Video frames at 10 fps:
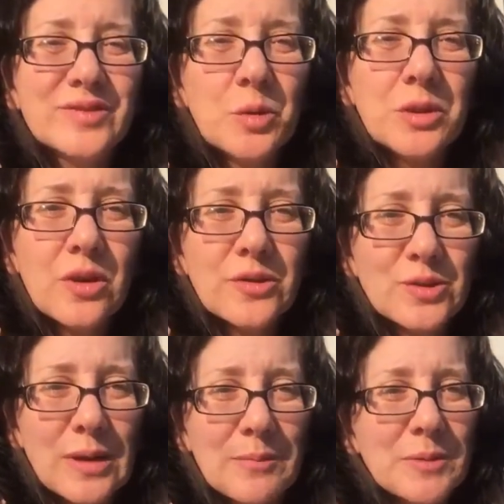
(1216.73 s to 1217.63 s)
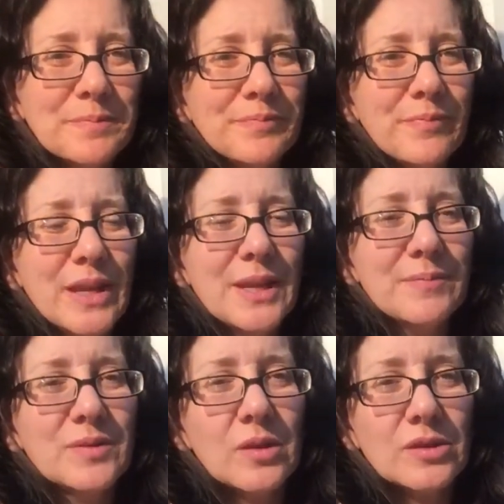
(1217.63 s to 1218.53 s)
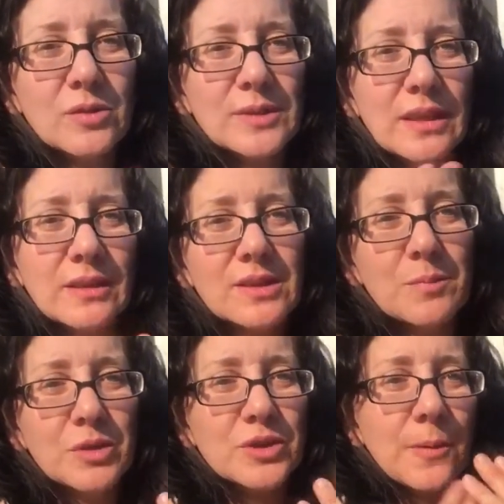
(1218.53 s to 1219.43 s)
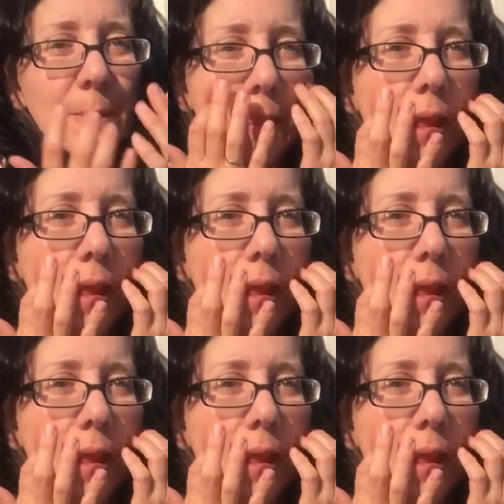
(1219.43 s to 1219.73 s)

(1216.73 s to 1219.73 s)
don't call this rabbit, meaning, or don't sell it to the butcher